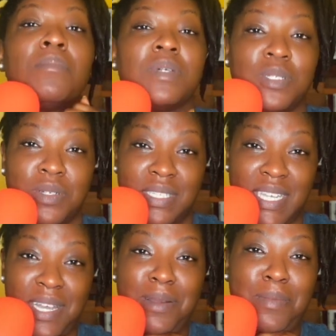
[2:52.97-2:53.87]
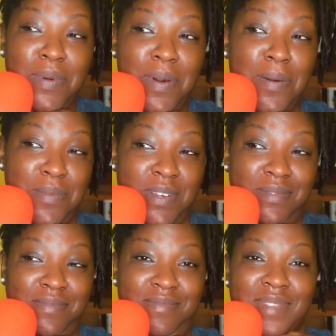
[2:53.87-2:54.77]
but you're a terrible owner.
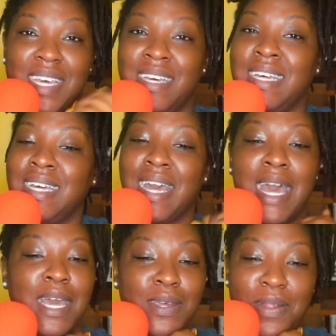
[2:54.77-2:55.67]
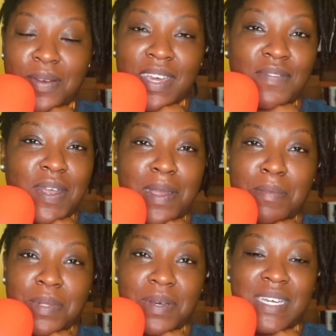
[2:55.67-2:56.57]
You don't give your
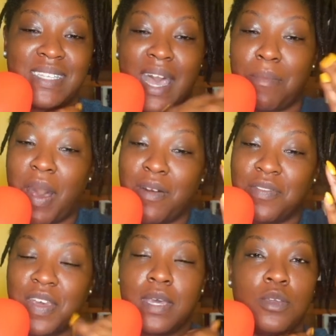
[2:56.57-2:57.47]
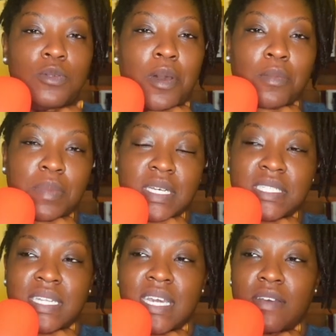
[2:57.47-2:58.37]
employee time off. You don't
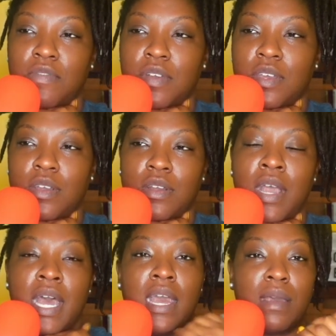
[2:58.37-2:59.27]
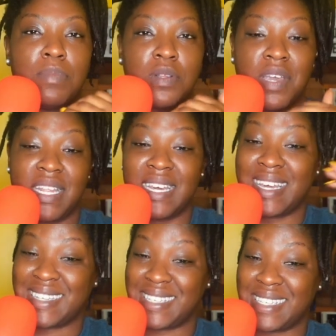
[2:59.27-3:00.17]
budget in for your employee to
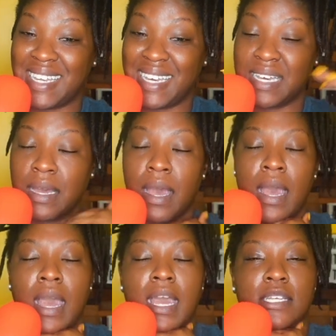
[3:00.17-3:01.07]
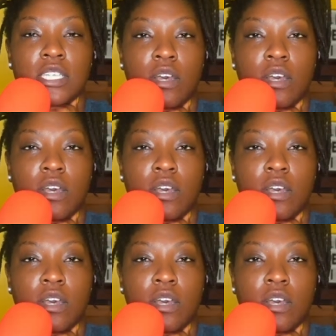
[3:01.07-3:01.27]
get sick. And